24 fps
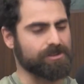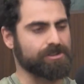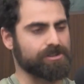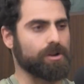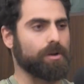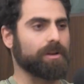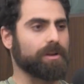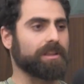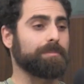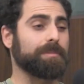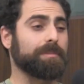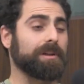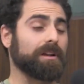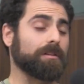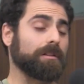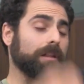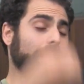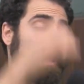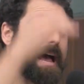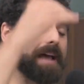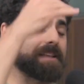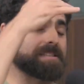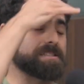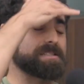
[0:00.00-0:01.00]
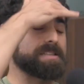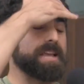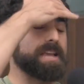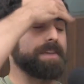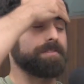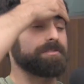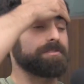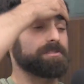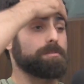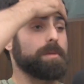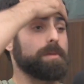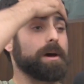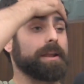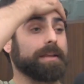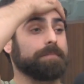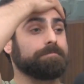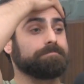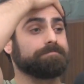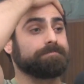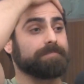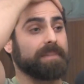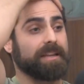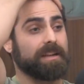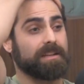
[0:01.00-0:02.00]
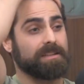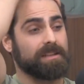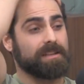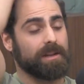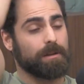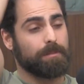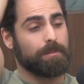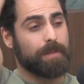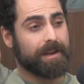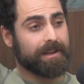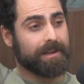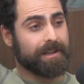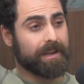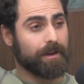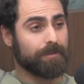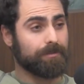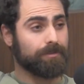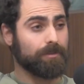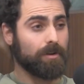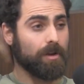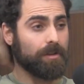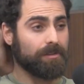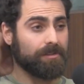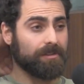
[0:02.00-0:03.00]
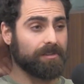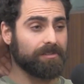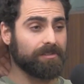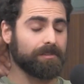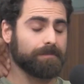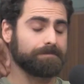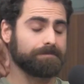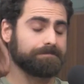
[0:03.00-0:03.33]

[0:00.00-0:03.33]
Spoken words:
are showing the middle class saves money in a Medicare for All system.